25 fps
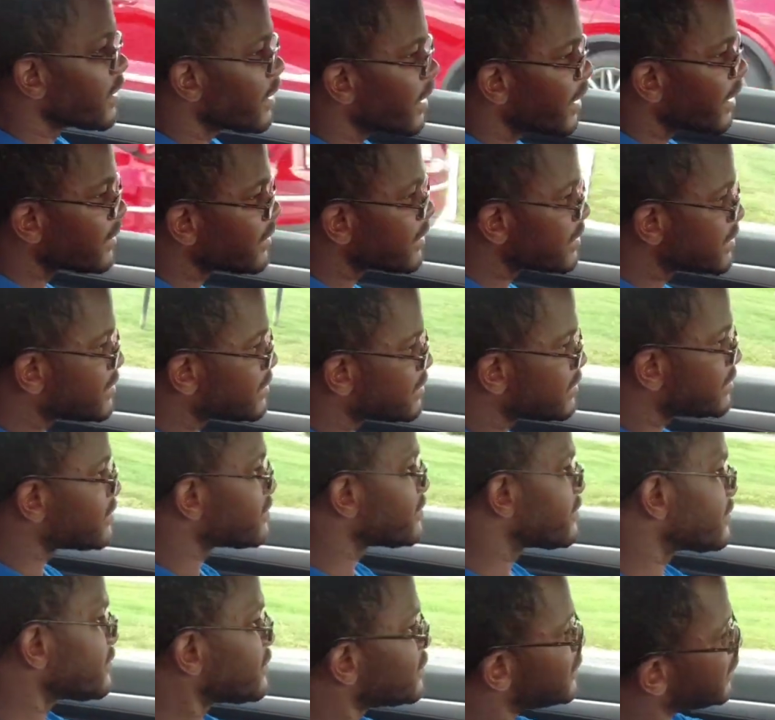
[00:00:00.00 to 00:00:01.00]
And the
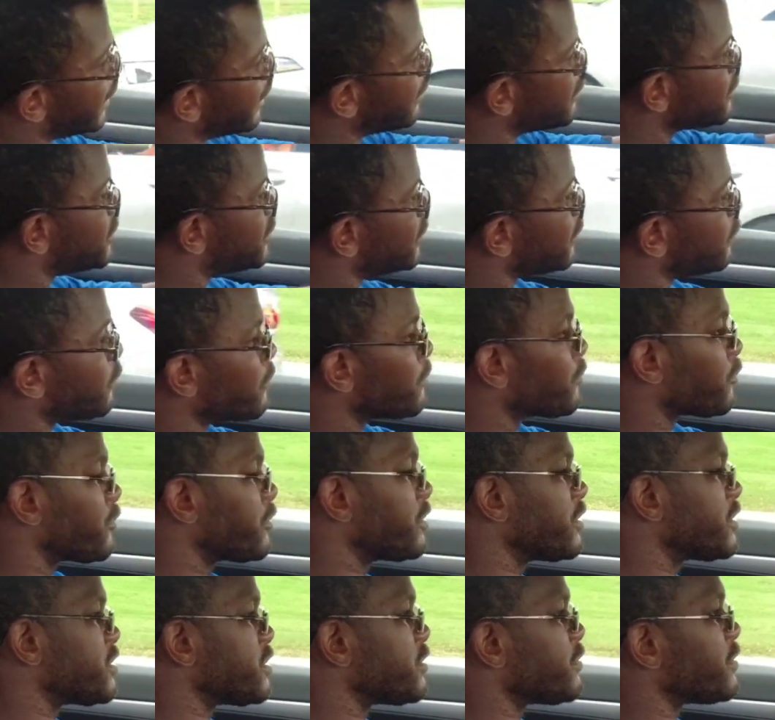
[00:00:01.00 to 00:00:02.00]
downshift from
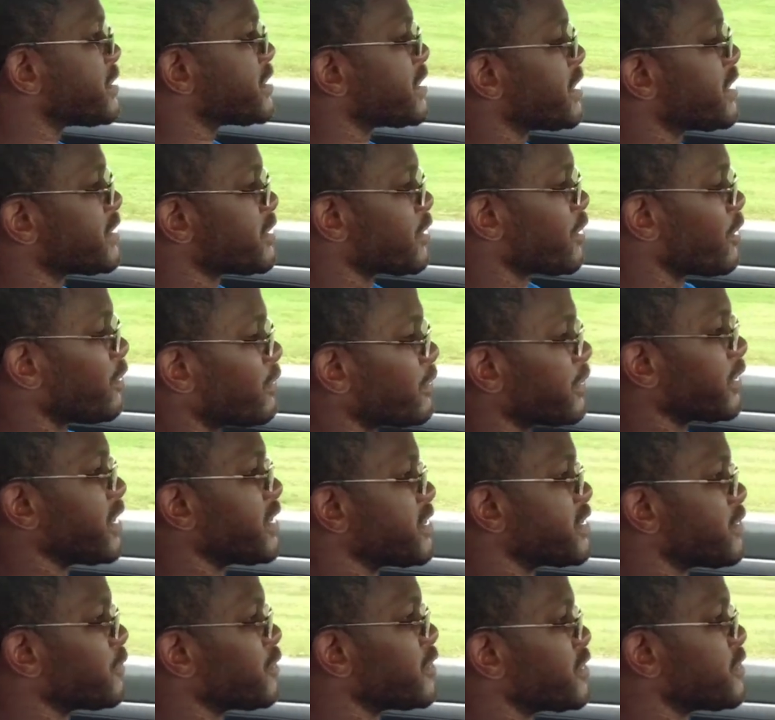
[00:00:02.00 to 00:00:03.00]
3 to 2 isn't as awkward
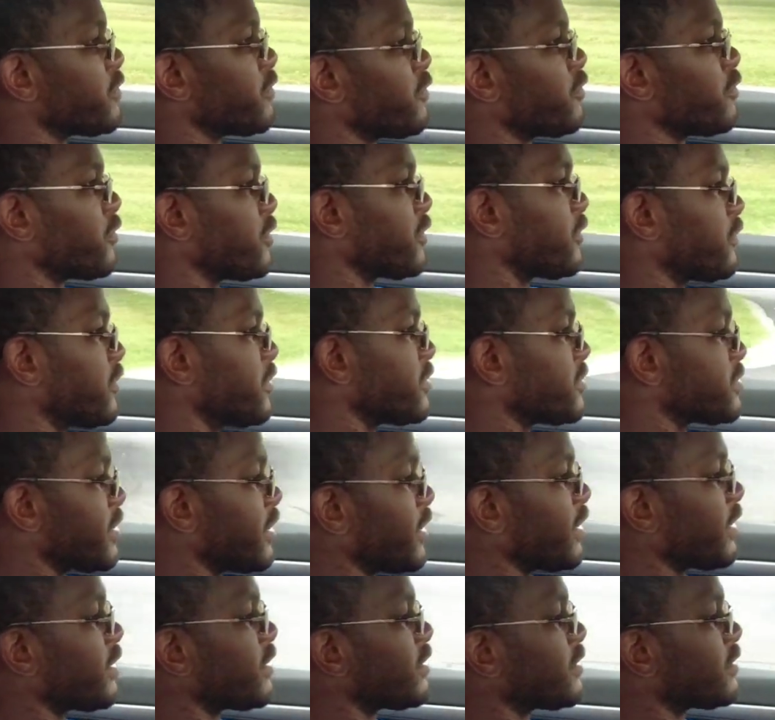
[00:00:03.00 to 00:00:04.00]
as it was before, it feels like.